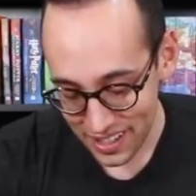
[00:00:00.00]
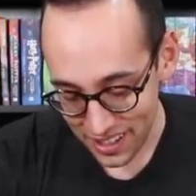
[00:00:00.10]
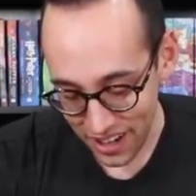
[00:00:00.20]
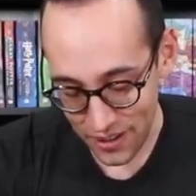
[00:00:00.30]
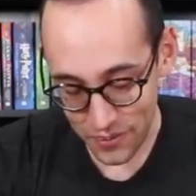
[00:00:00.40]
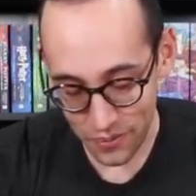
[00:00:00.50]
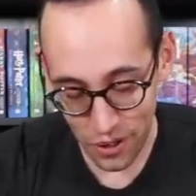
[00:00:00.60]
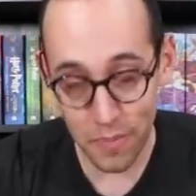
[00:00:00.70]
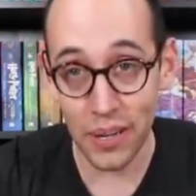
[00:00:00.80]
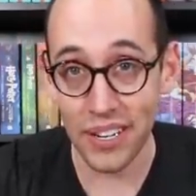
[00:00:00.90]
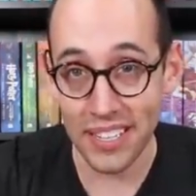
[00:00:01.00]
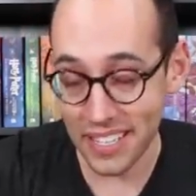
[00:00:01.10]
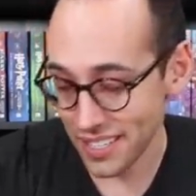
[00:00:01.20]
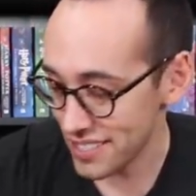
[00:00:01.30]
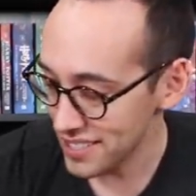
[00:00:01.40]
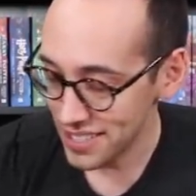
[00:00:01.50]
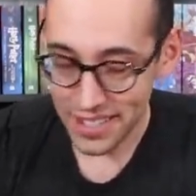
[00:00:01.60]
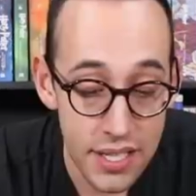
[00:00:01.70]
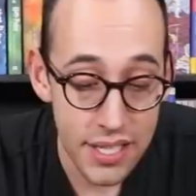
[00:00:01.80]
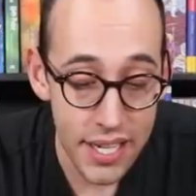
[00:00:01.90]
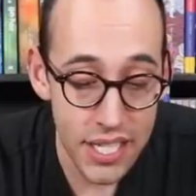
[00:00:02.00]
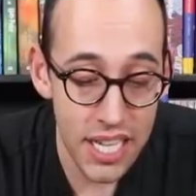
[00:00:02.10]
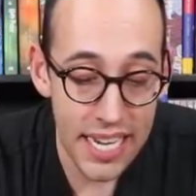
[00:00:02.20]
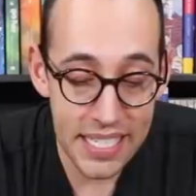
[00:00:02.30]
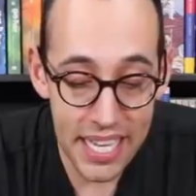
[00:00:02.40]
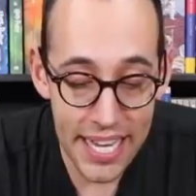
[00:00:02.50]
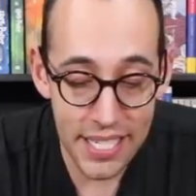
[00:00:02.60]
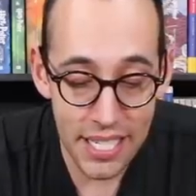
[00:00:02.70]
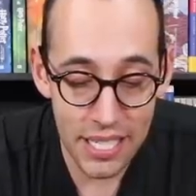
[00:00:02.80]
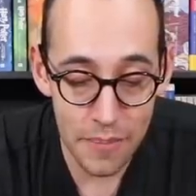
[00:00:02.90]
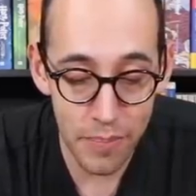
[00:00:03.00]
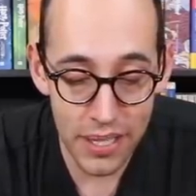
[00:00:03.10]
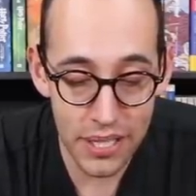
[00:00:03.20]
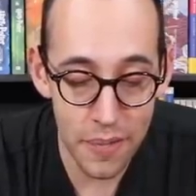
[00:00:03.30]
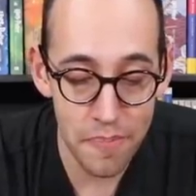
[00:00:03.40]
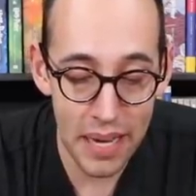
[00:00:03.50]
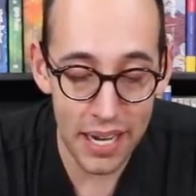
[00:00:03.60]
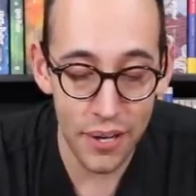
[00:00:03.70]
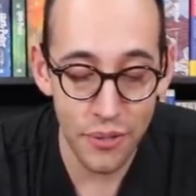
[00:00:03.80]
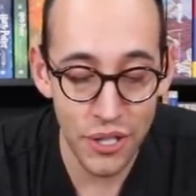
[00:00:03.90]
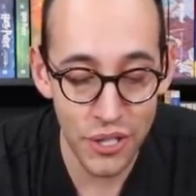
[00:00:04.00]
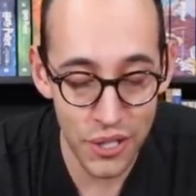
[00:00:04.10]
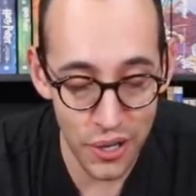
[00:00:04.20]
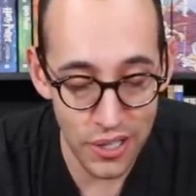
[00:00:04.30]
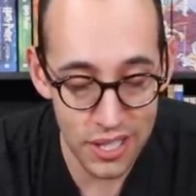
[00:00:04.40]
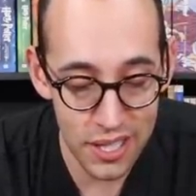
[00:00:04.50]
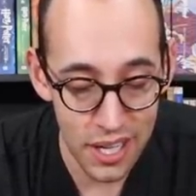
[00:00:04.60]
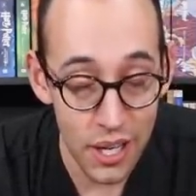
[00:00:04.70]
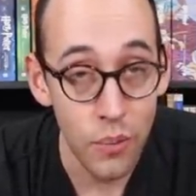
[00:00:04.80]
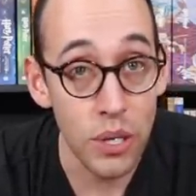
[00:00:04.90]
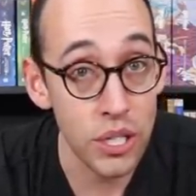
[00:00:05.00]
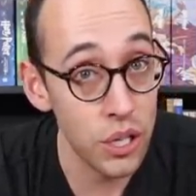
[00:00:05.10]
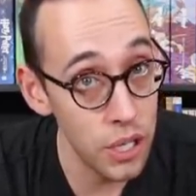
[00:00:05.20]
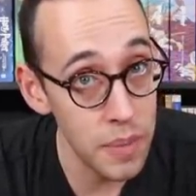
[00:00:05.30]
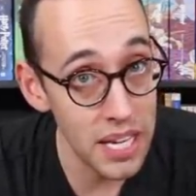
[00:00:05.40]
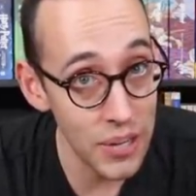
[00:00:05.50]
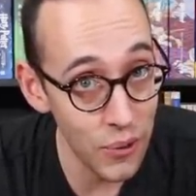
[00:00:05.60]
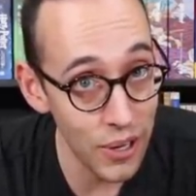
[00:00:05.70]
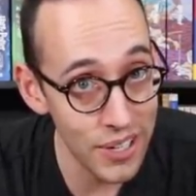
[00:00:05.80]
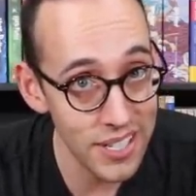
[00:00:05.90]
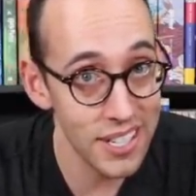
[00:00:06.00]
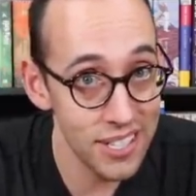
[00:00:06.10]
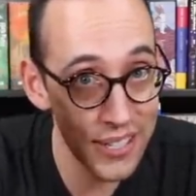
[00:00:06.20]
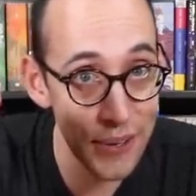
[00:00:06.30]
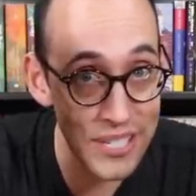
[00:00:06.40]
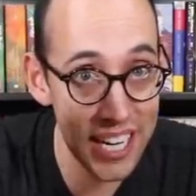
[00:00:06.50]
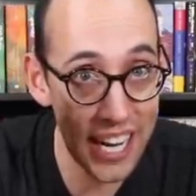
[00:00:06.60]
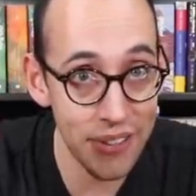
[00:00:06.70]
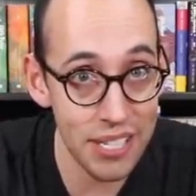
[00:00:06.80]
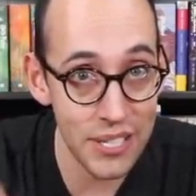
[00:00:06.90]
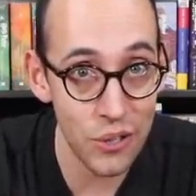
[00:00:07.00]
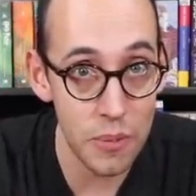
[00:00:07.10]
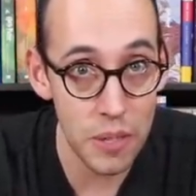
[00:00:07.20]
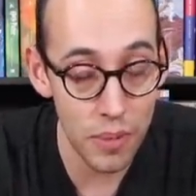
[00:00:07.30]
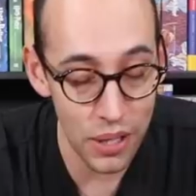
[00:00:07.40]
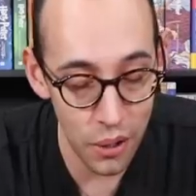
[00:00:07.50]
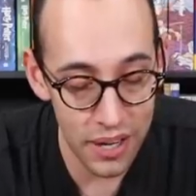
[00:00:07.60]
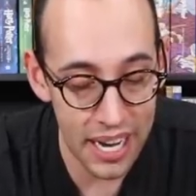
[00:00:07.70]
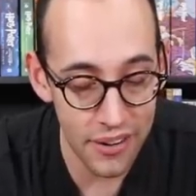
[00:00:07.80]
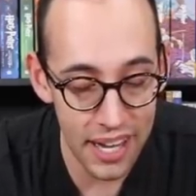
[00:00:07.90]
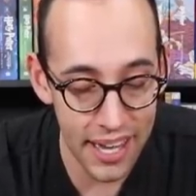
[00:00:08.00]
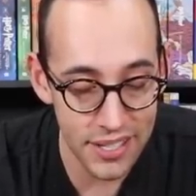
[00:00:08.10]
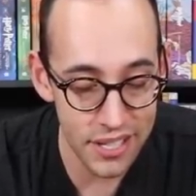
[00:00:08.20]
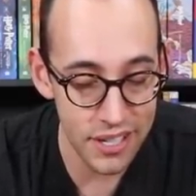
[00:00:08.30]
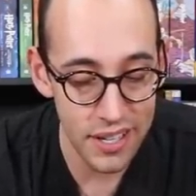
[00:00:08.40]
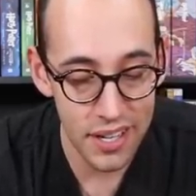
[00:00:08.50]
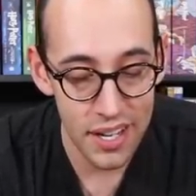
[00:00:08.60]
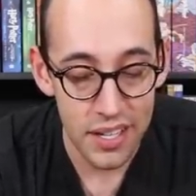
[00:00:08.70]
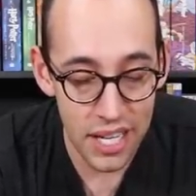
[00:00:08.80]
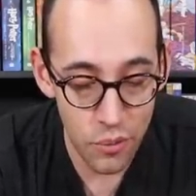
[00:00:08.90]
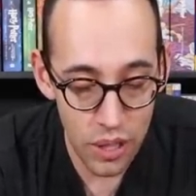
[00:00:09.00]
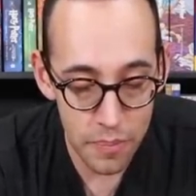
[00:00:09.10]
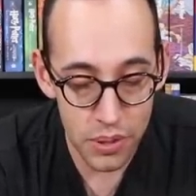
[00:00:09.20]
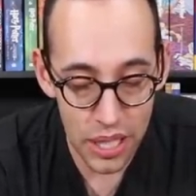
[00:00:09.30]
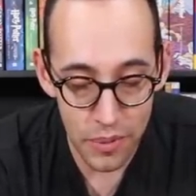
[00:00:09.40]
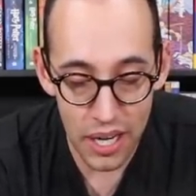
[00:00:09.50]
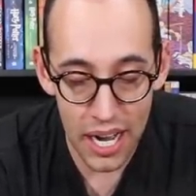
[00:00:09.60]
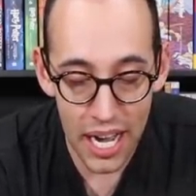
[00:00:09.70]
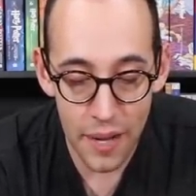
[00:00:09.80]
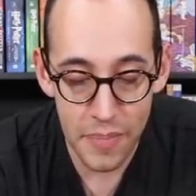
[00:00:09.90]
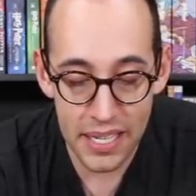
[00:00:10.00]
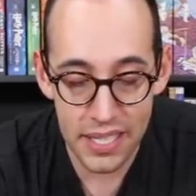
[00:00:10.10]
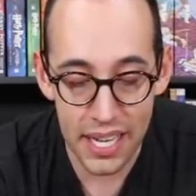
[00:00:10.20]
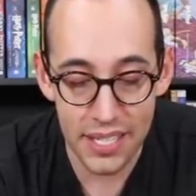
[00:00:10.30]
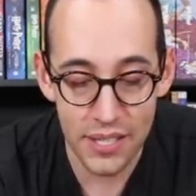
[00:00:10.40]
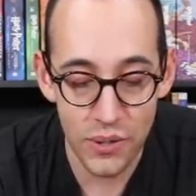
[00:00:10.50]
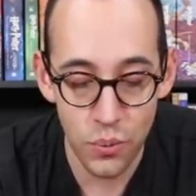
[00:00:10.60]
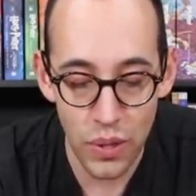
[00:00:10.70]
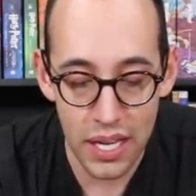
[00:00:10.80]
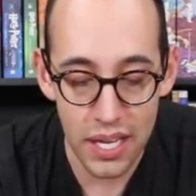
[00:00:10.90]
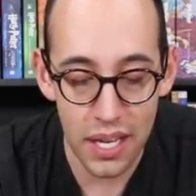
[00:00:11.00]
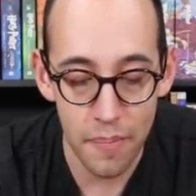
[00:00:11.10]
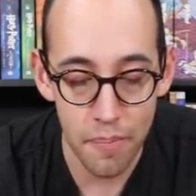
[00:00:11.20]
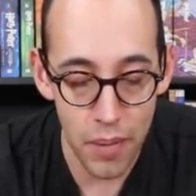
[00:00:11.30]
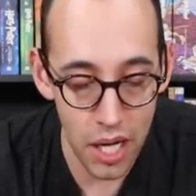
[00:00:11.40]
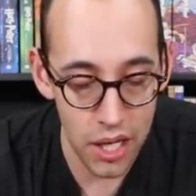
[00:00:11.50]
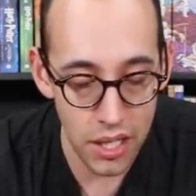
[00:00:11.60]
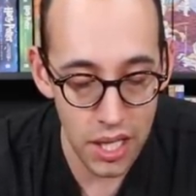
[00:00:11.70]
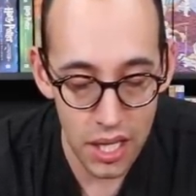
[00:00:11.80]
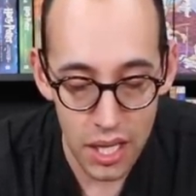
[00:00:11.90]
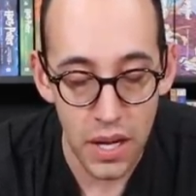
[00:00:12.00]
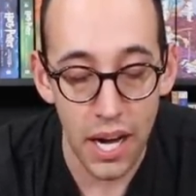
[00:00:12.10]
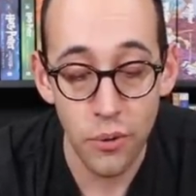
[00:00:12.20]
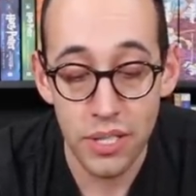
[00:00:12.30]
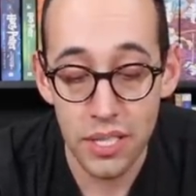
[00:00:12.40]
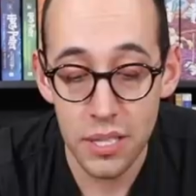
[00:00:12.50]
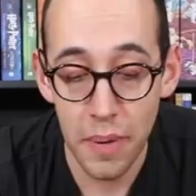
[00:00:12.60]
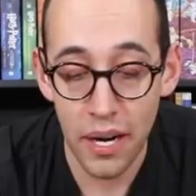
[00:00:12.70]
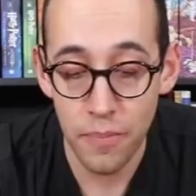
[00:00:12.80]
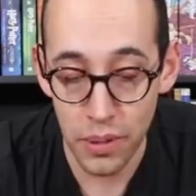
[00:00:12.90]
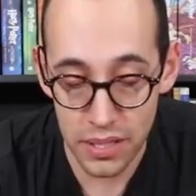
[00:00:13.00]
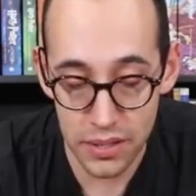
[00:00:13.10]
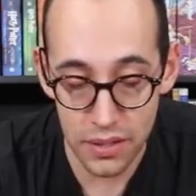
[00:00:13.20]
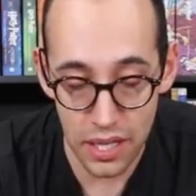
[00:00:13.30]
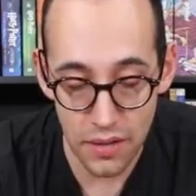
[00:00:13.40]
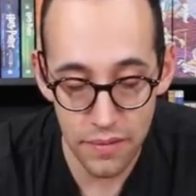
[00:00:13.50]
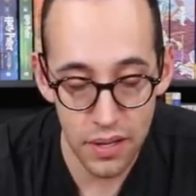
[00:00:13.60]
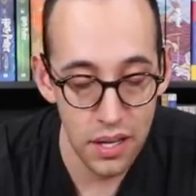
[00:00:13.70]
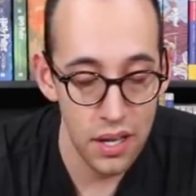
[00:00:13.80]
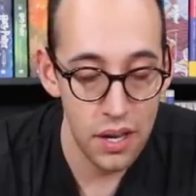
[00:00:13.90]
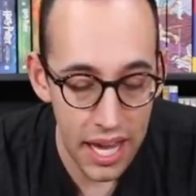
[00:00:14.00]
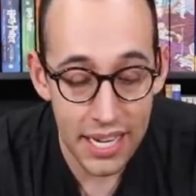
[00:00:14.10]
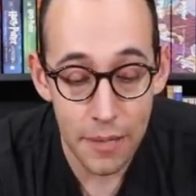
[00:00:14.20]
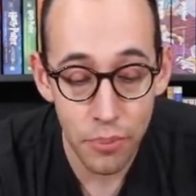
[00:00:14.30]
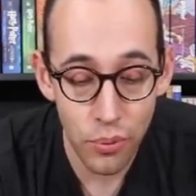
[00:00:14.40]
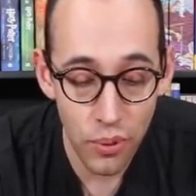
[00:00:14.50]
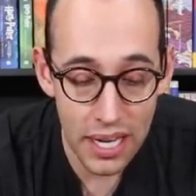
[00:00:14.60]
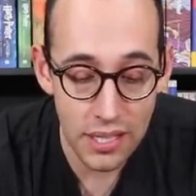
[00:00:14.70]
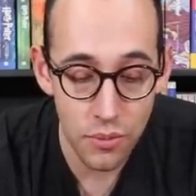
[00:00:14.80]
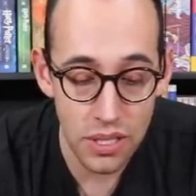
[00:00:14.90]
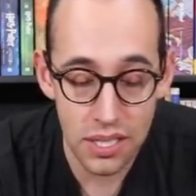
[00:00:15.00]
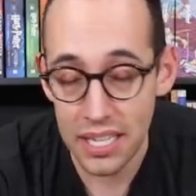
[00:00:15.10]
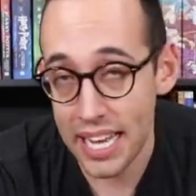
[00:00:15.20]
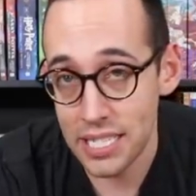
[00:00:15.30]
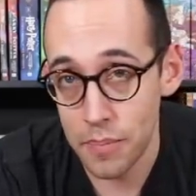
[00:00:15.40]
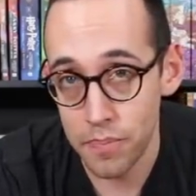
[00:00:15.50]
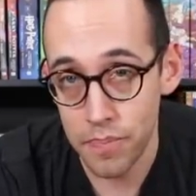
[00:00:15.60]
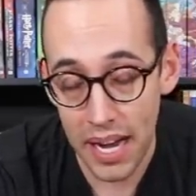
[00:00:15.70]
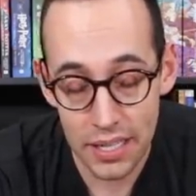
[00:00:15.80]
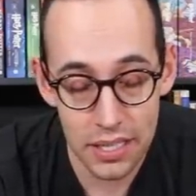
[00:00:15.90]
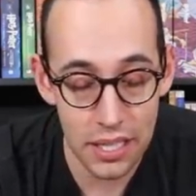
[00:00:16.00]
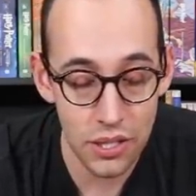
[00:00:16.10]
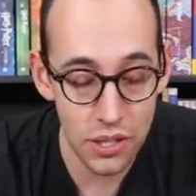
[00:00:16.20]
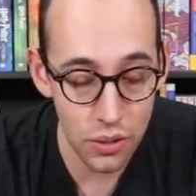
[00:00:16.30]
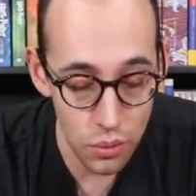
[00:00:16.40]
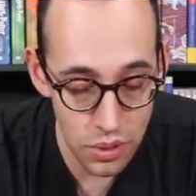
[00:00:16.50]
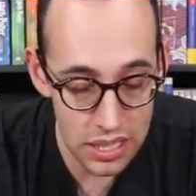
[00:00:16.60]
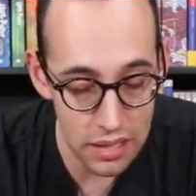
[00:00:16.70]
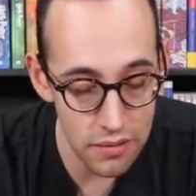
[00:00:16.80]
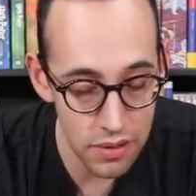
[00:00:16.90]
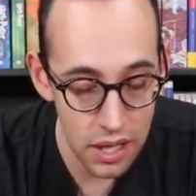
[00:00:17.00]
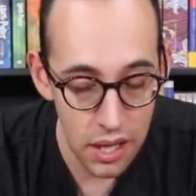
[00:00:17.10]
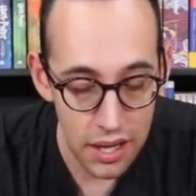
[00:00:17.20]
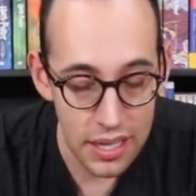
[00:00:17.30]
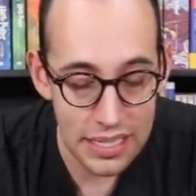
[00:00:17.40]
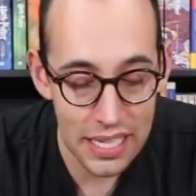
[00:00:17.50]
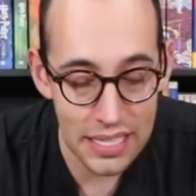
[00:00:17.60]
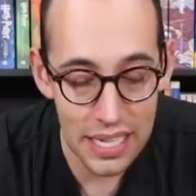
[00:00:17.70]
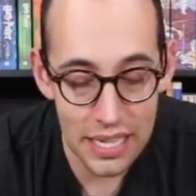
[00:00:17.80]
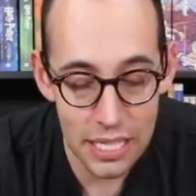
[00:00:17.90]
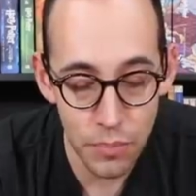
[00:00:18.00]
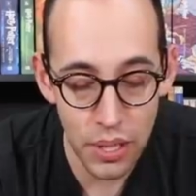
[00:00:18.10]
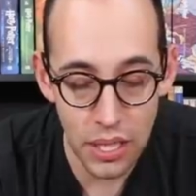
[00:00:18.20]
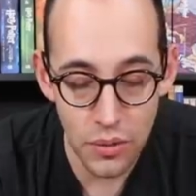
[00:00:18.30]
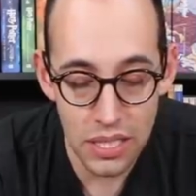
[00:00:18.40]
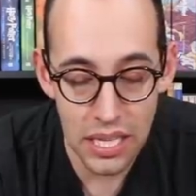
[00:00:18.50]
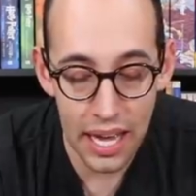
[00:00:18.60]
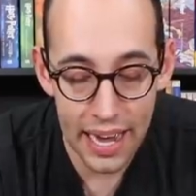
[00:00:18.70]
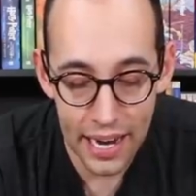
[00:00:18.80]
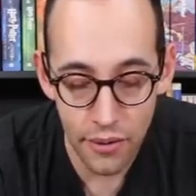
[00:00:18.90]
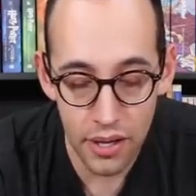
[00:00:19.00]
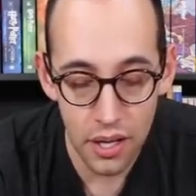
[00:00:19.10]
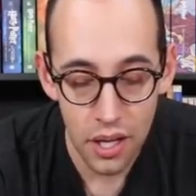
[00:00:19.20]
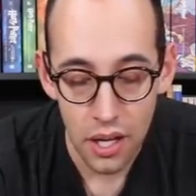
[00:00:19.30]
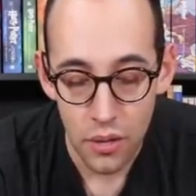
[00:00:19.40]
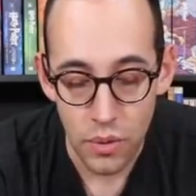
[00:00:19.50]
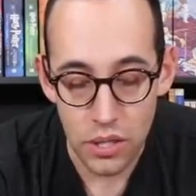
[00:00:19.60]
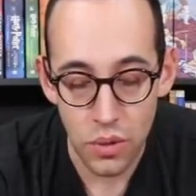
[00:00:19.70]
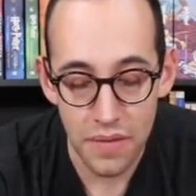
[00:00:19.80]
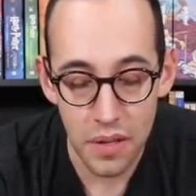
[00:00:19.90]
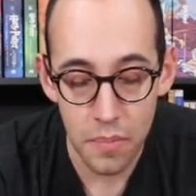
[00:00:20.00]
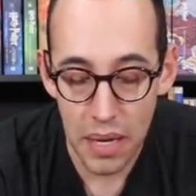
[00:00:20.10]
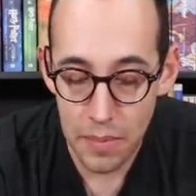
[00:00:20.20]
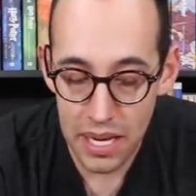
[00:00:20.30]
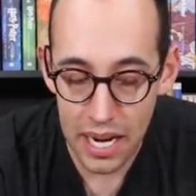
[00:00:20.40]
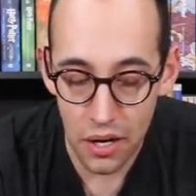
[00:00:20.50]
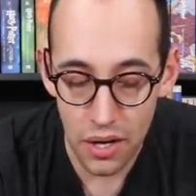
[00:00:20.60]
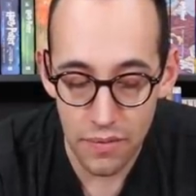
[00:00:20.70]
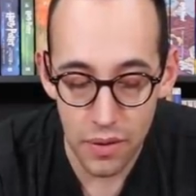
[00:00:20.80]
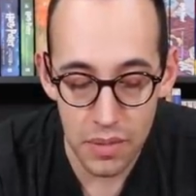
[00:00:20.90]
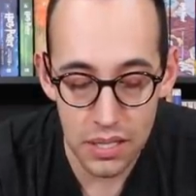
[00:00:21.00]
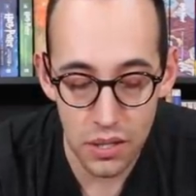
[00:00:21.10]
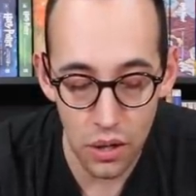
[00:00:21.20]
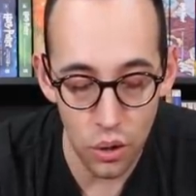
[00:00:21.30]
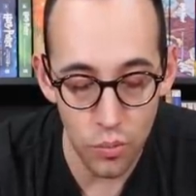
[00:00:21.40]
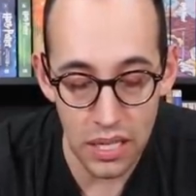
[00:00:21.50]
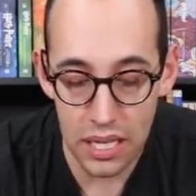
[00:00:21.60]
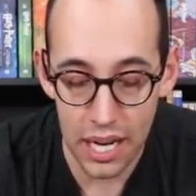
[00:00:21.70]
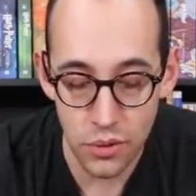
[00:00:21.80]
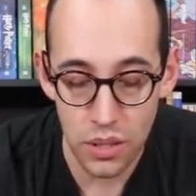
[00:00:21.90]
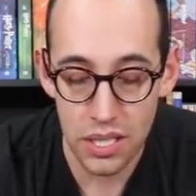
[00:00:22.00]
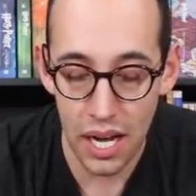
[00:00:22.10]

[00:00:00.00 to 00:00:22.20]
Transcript: All right, we're burning this. Sunshine Daisy's Buttermellow Shirt which could be yours, so check out the description below on how to enter. Nitwit, Blubber, Oddment, and Tweak mug, Hogwarts-inspired book sleeve, and a print, which is an Azkabox exclusive. And then it says, in this print you see Hagrid retrieving baby Harry from his home in Godric's